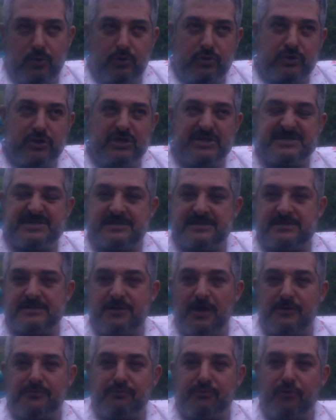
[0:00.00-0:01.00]
this is
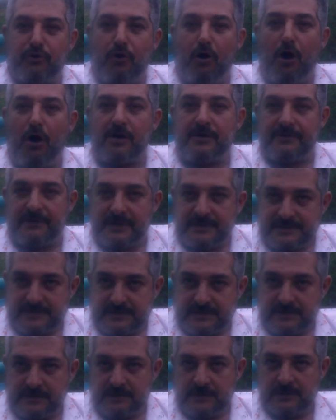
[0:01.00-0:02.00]
not progress